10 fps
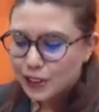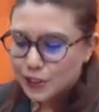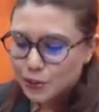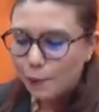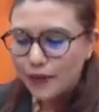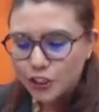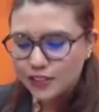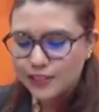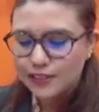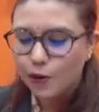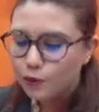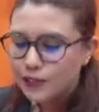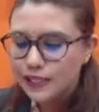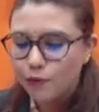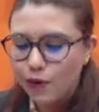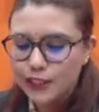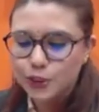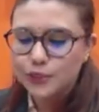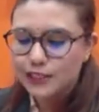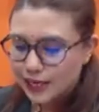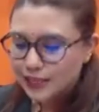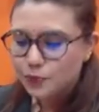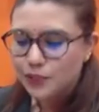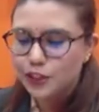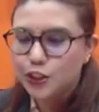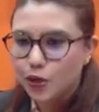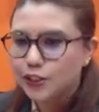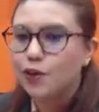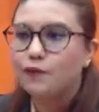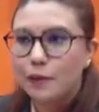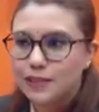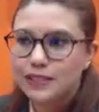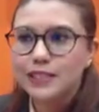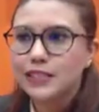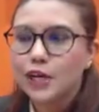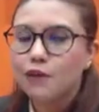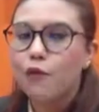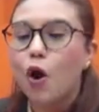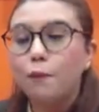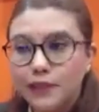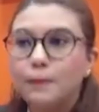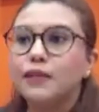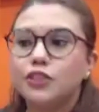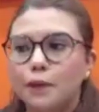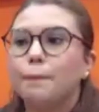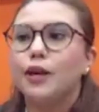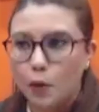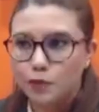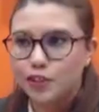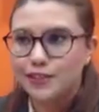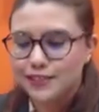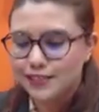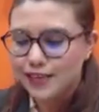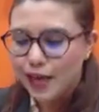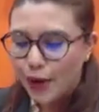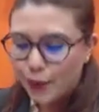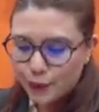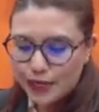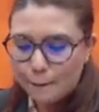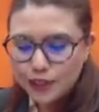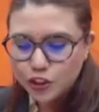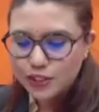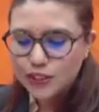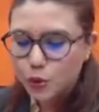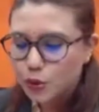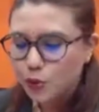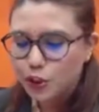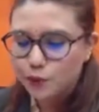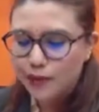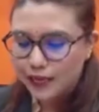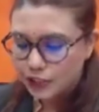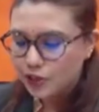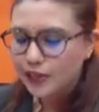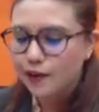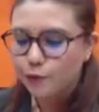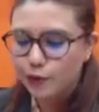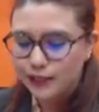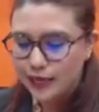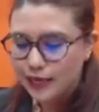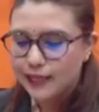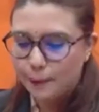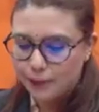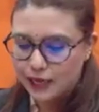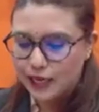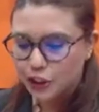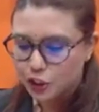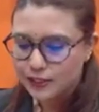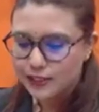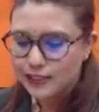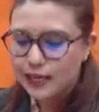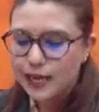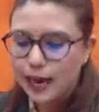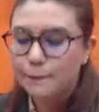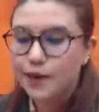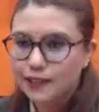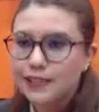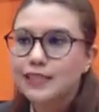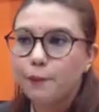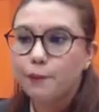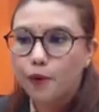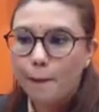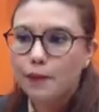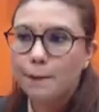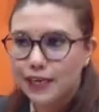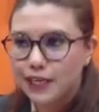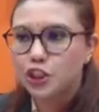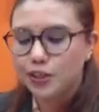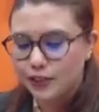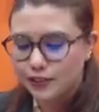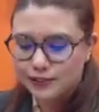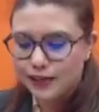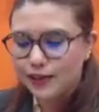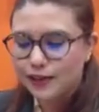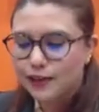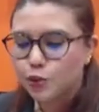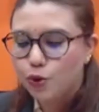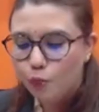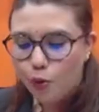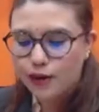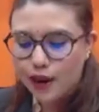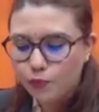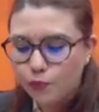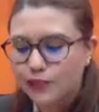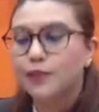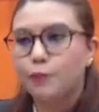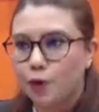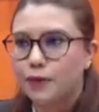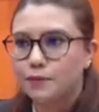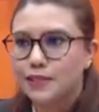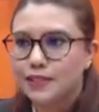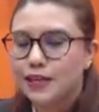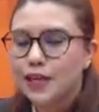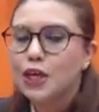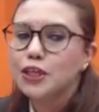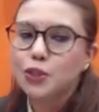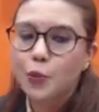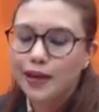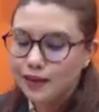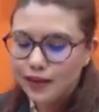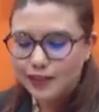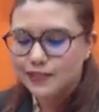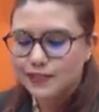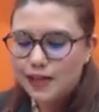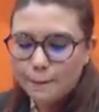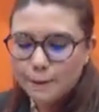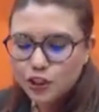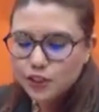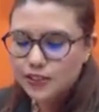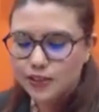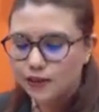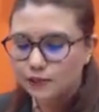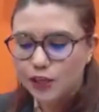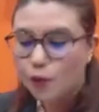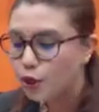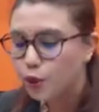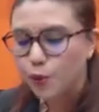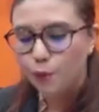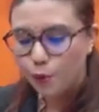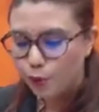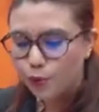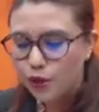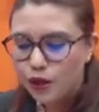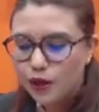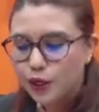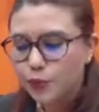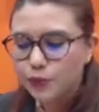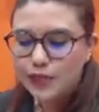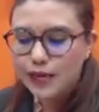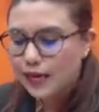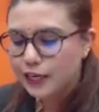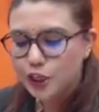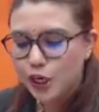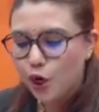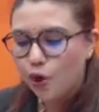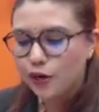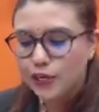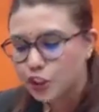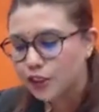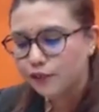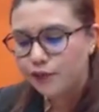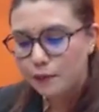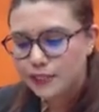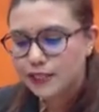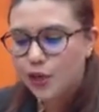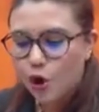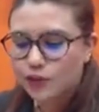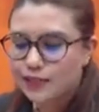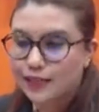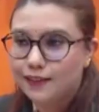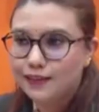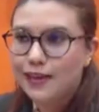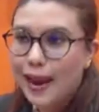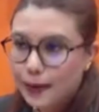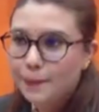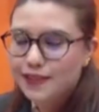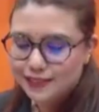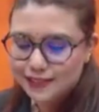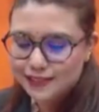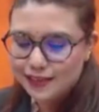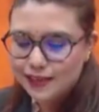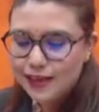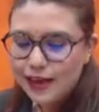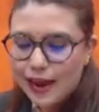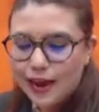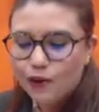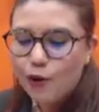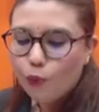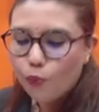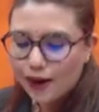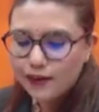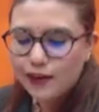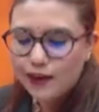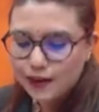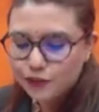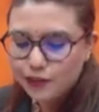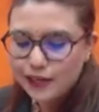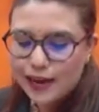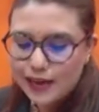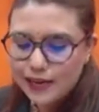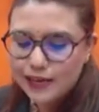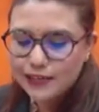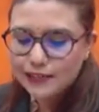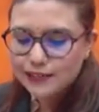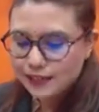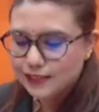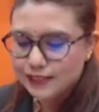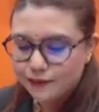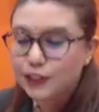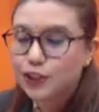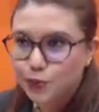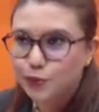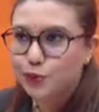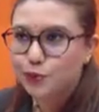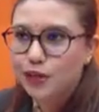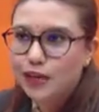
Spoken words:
So patients are always advised to discuss with the doctor or pharmacist for optimal treatment options. Okay, patients also need to be extra careful in taking their medications and practicing proper medication intake to avoid unwanted problems. So in case patients they want to know more, they can actually call National Pharmacy Call Center, NPCC, at 1-800-886722.